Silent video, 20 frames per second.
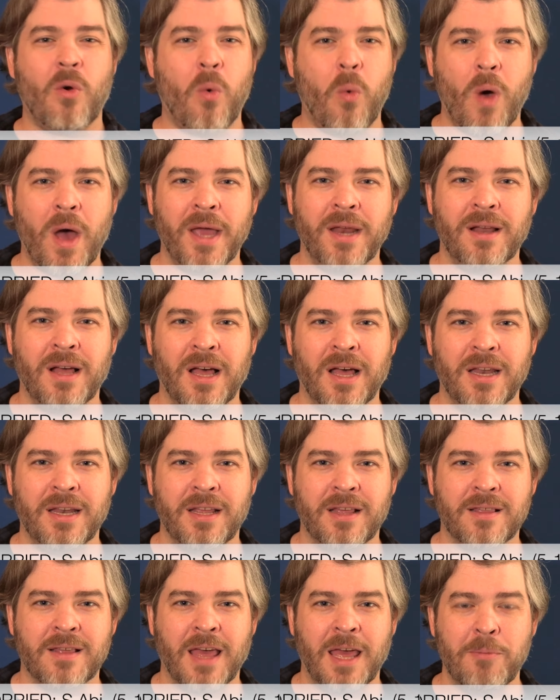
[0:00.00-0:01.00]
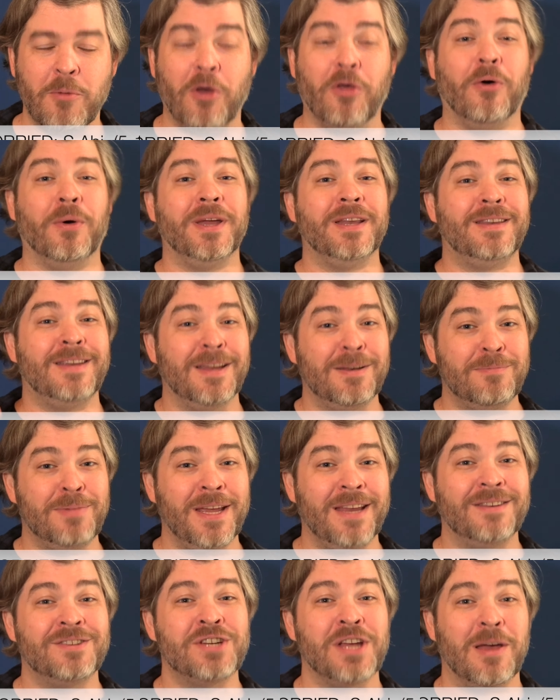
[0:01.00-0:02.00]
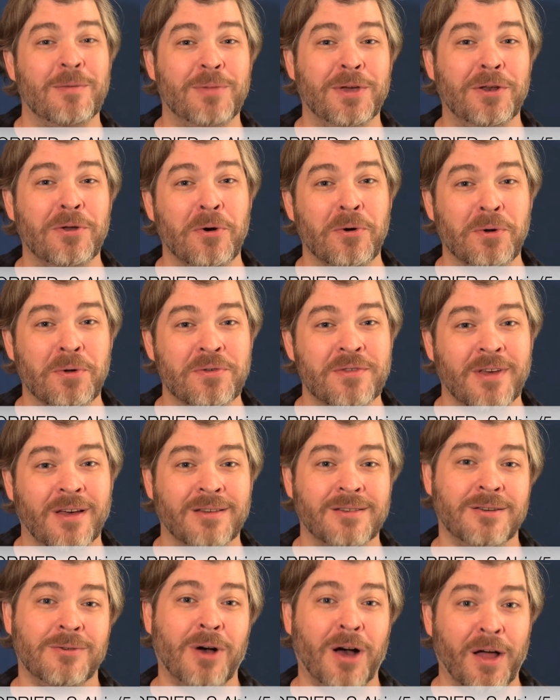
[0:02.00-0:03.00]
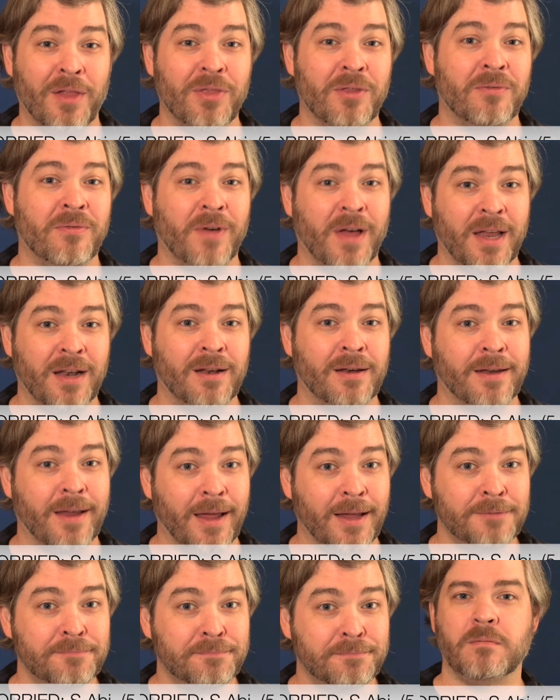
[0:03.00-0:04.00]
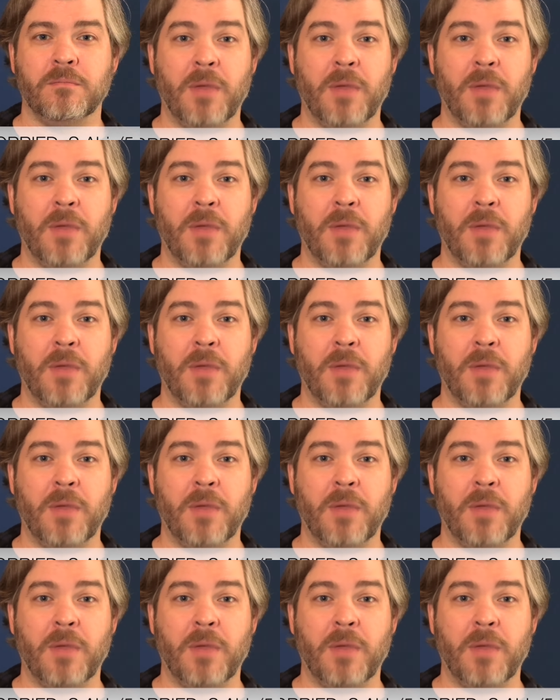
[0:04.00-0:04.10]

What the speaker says: quite on his game, although he did beat champion Onosato on the final day.